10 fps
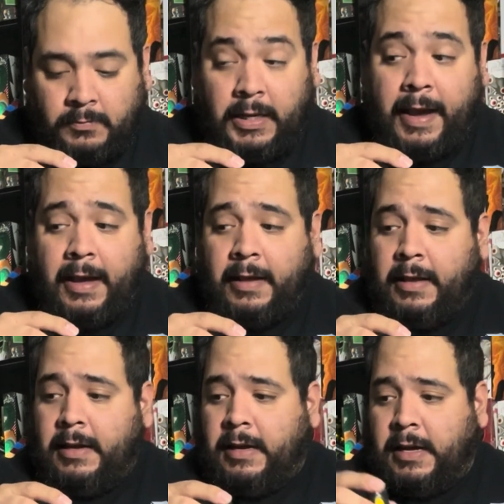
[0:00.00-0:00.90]
yeah,
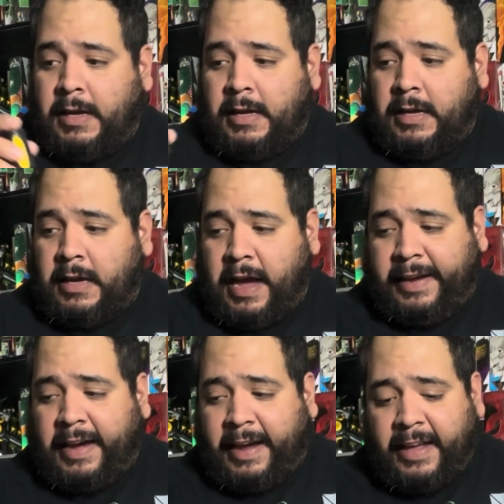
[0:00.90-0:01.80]
I
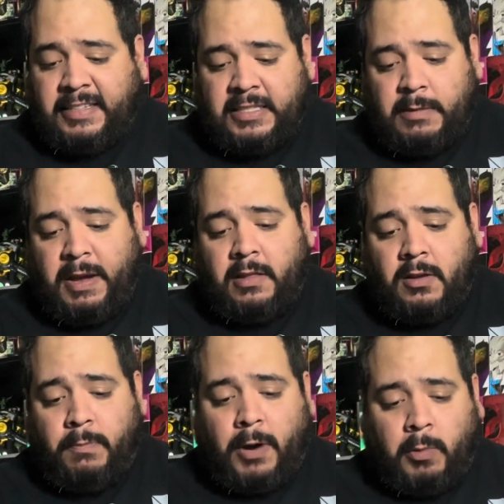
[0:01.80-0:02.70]
anticipate
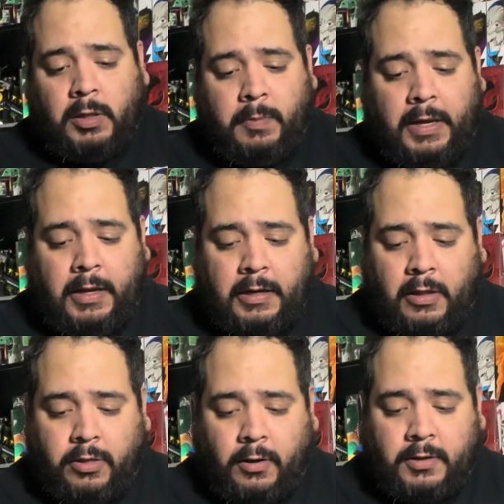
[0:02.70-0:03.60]
there probably being a
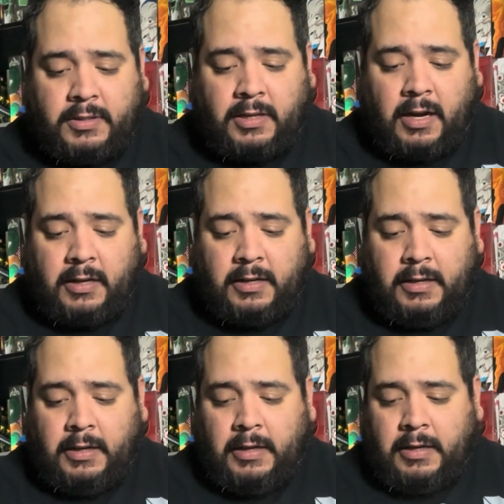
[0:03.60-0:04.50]
third stock
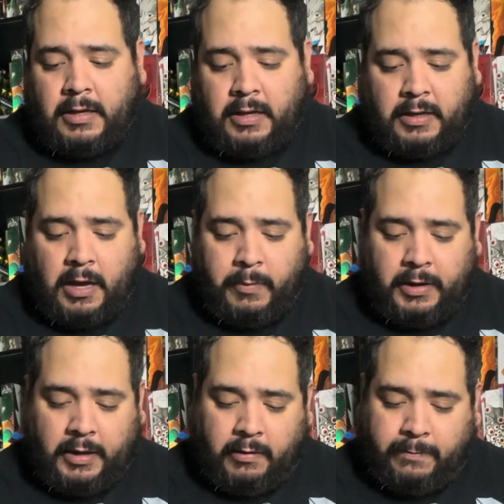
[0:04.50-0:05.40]
coming
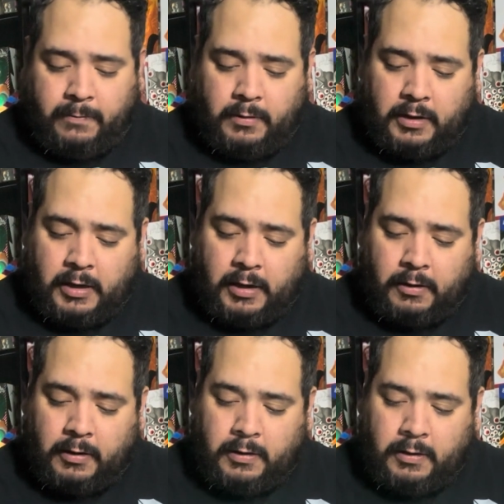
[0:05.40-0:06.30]
in. Uh,
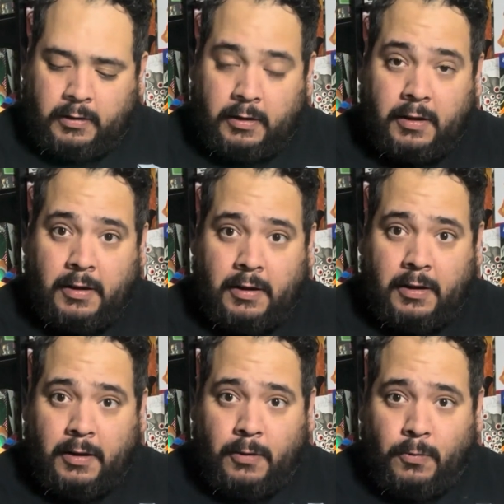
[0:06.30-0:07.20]

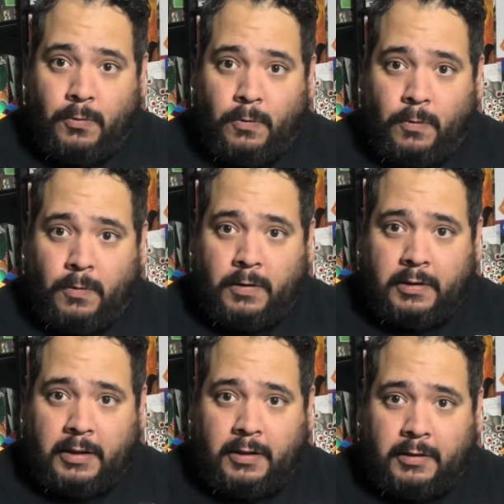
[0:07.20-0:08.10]
ooh,
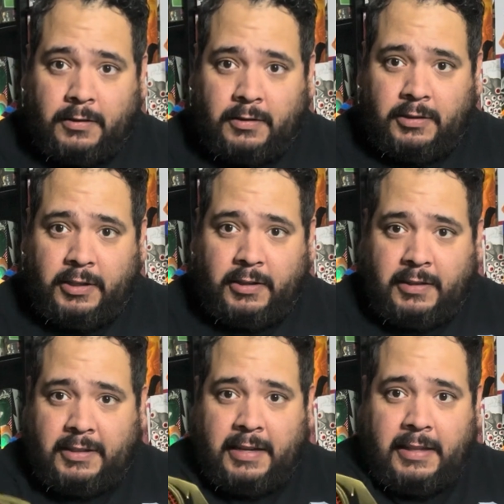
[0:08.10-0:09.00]
did you
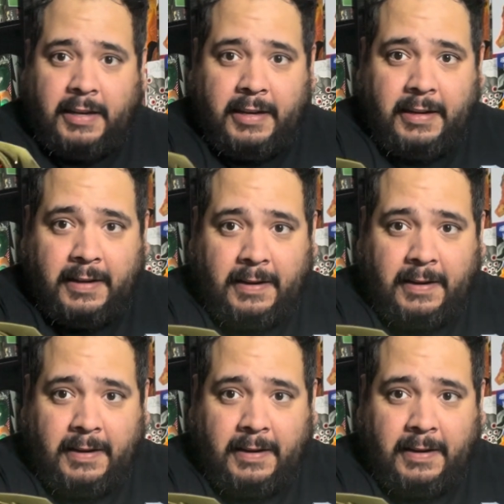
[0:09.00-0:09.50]
see that light?